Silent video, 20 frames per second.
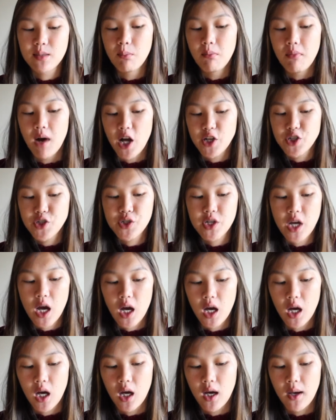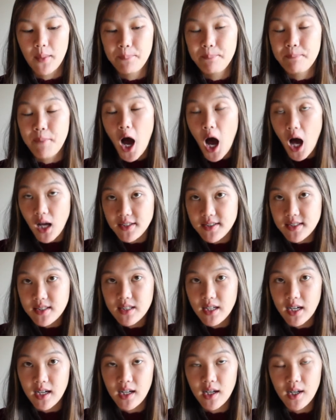matcha
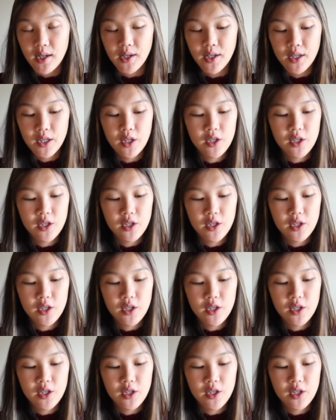pasta.